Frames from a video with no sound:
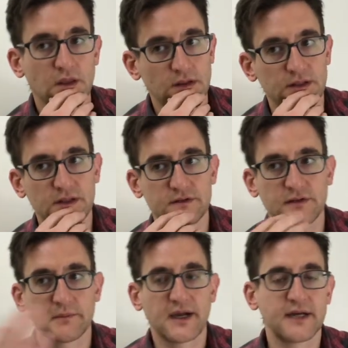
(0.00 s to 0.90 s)
like he's
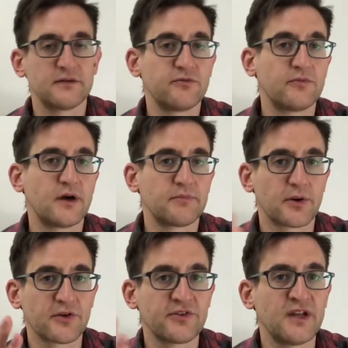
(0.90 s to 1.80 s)
some kind of a
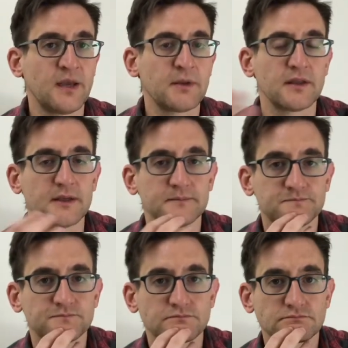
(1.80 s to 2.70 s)
person to emulate.
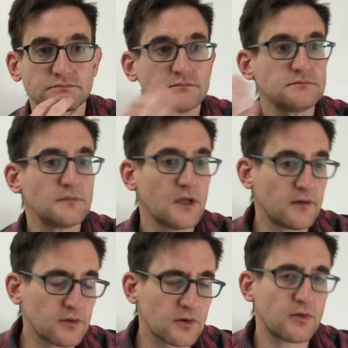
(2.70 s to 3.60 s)

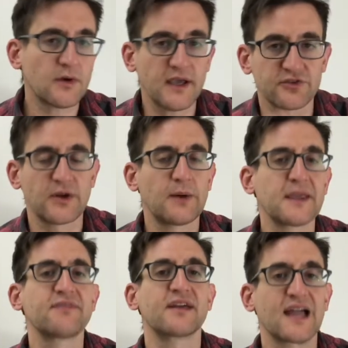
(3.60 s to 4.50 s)
Okay, so now
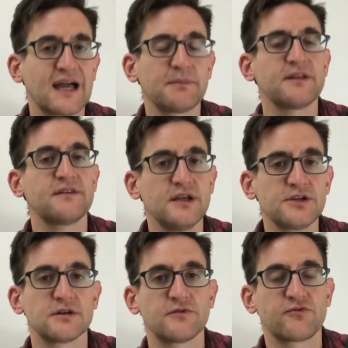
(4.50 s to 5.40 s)
we have the
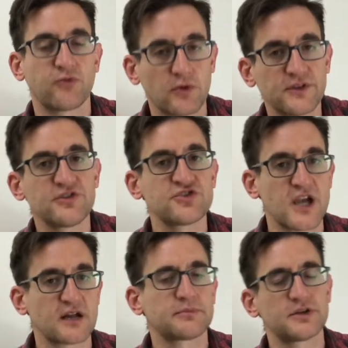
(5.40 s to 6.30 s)
compensation for this
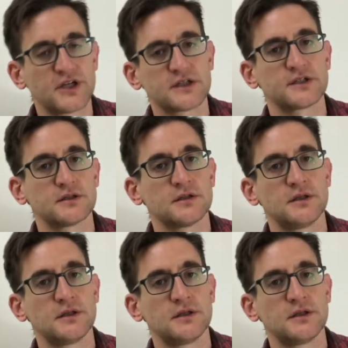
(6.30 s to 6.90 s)
shadow projection.